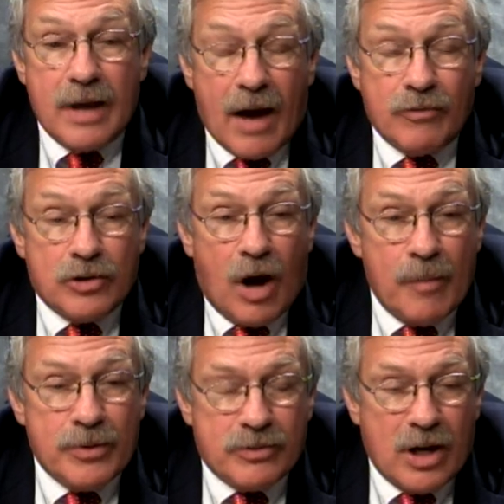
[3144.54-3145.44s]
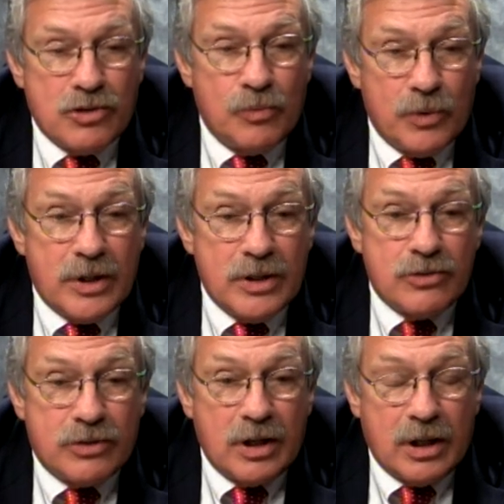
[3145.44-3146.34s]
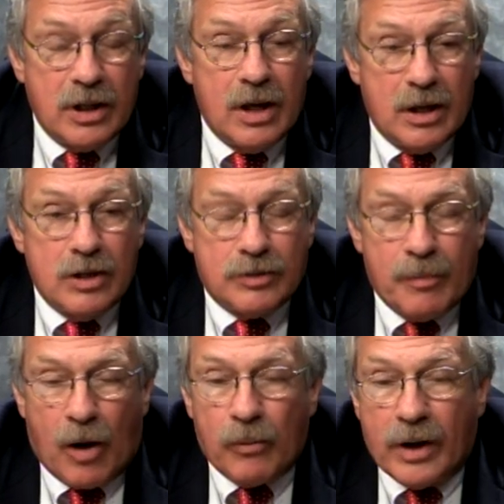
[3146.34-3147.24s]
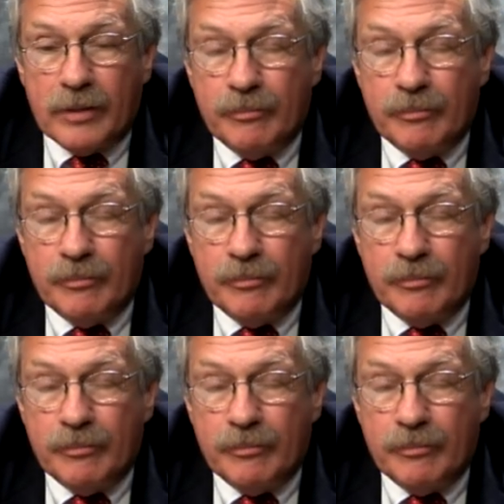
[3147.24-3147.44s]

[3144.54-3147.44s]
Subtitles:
average compensation within the city is about right.